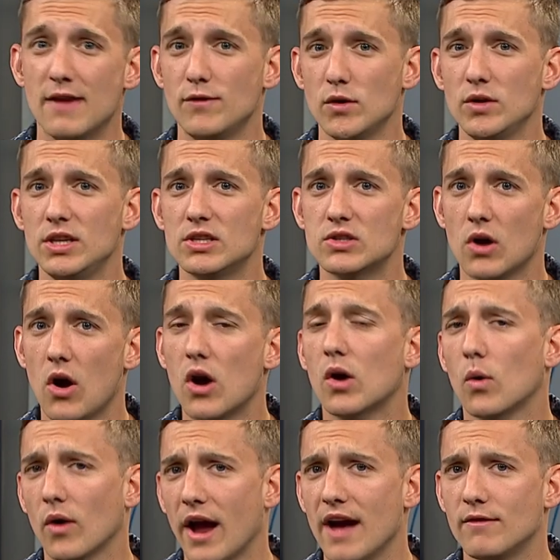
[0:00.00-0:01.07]
If you need to
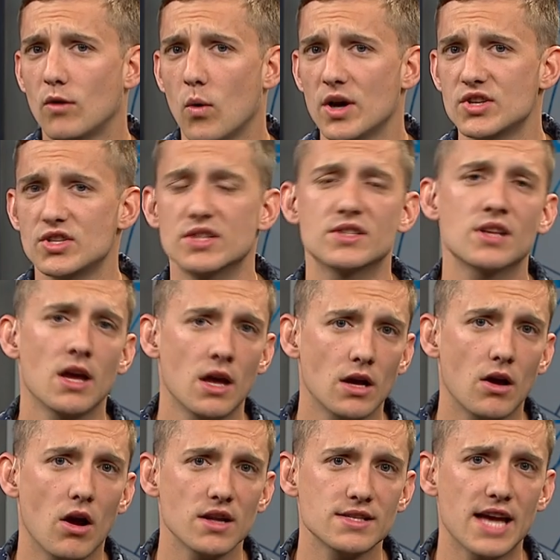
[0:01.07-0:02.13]
talk or have questions,
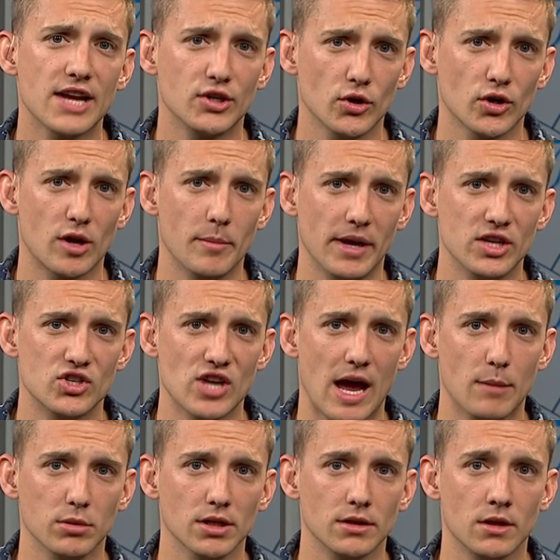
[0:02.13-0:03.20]
contact your command
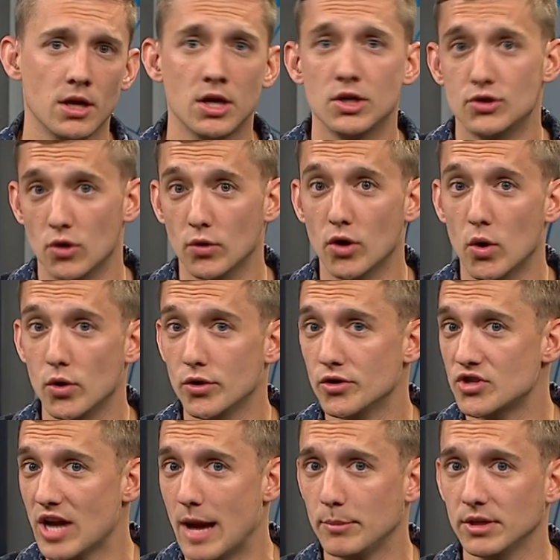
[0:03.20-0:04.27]
chaplain. Don't know who
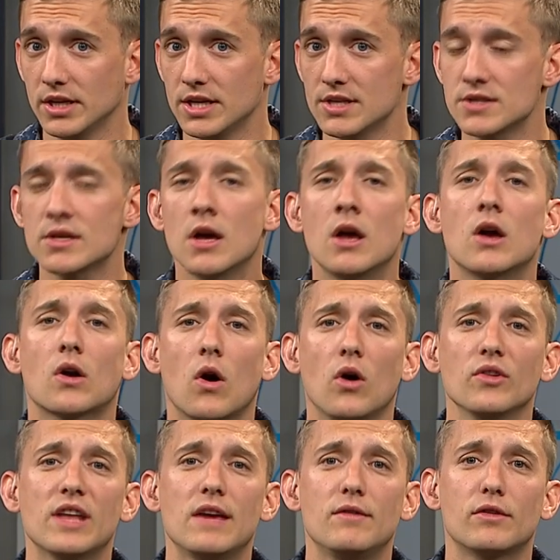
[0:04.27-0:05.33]
your chaplain is?
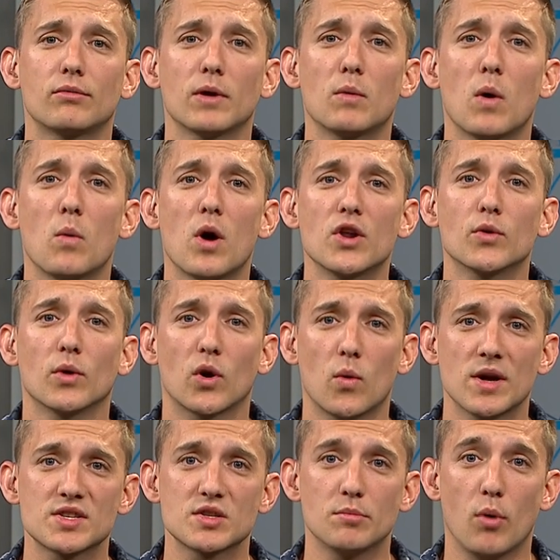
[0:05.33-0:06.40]
Call Navy 311 to
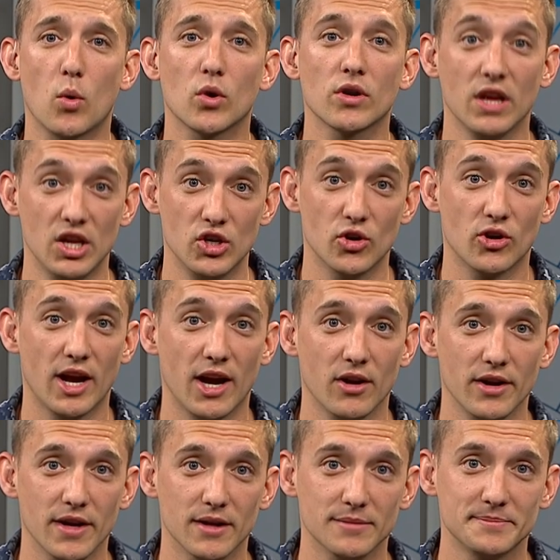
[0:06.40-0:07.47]
request support in your
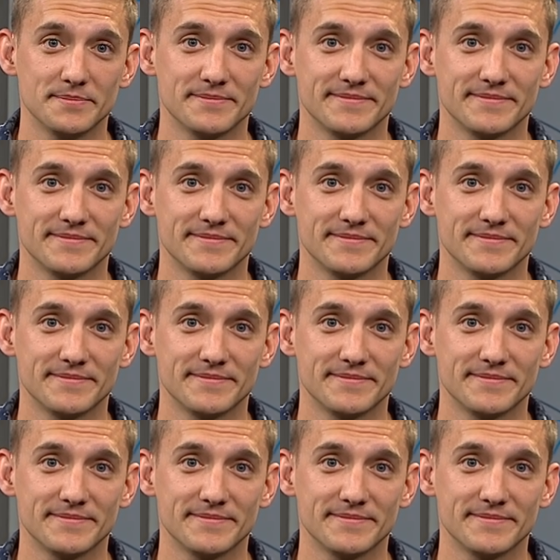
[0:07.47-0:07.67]
area.